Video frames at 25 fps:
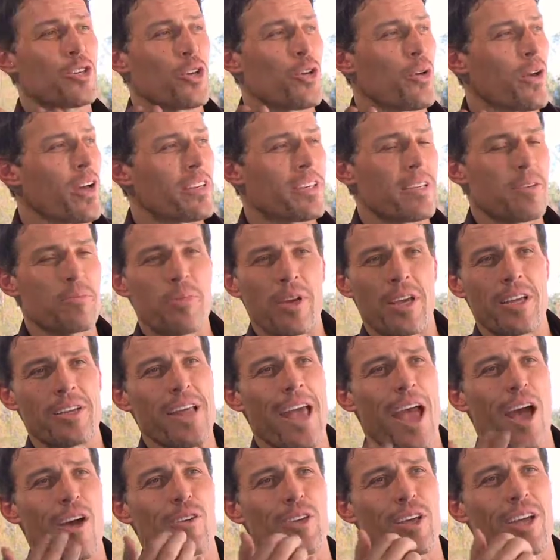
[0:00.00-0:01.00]
So you get to be
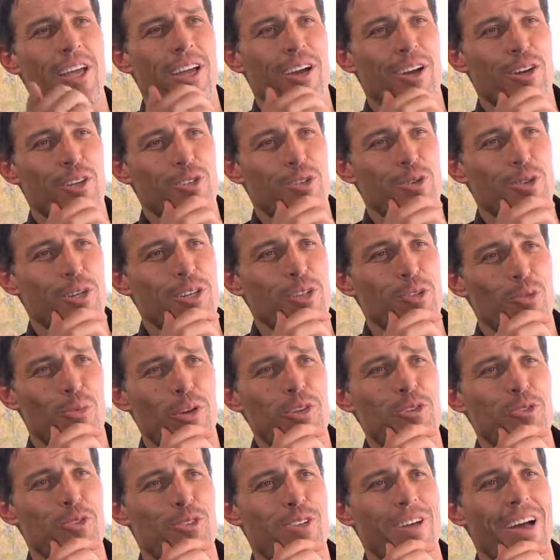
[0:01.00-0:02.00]
down here during the
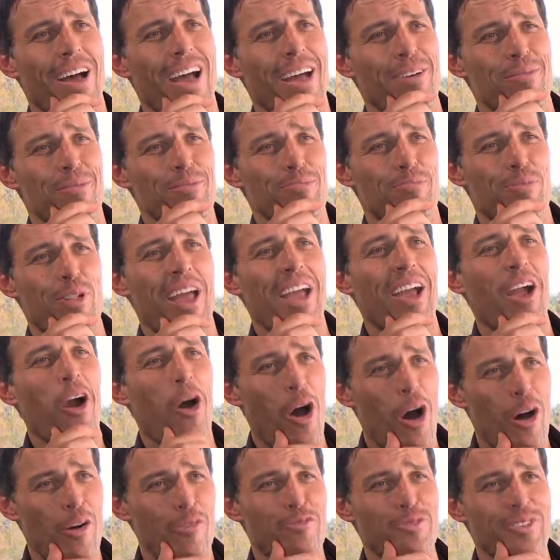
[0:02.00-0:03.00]
winter time and play
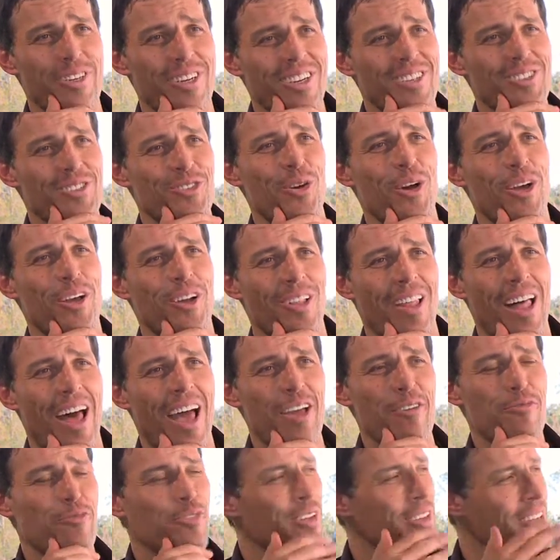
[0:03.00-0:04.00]
golf and enjoy your
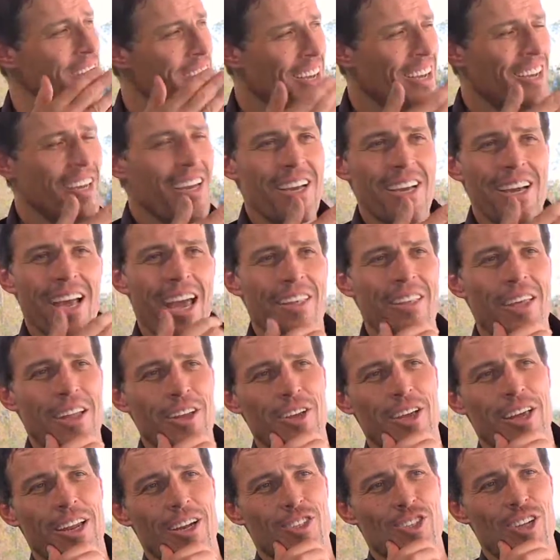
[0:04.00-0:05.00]
life, and then
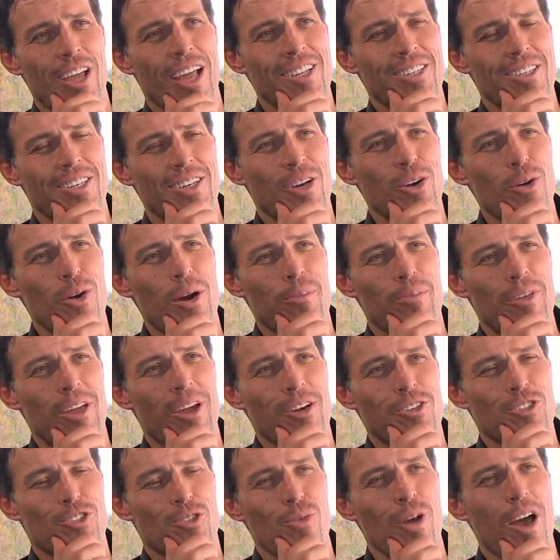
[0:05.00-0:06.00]
you get a chance to go up
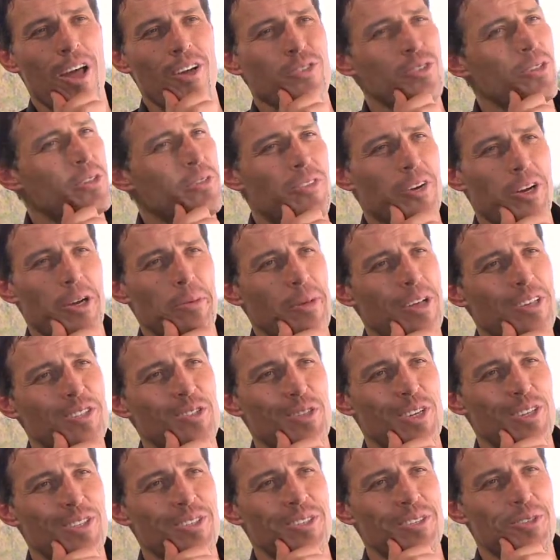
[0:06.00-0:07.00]
there to Toronto at the very best
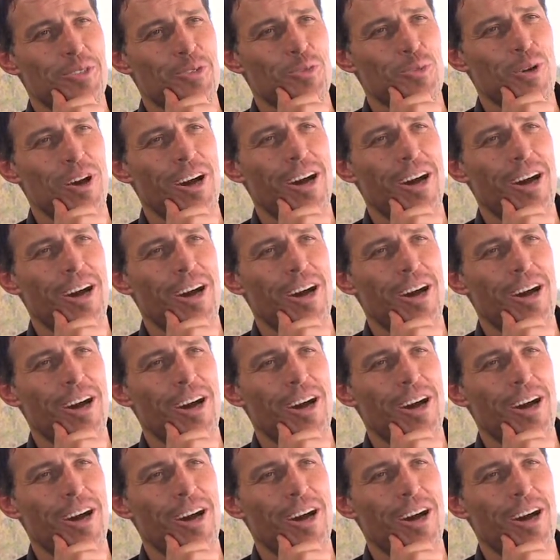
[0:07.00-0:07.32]
seasons as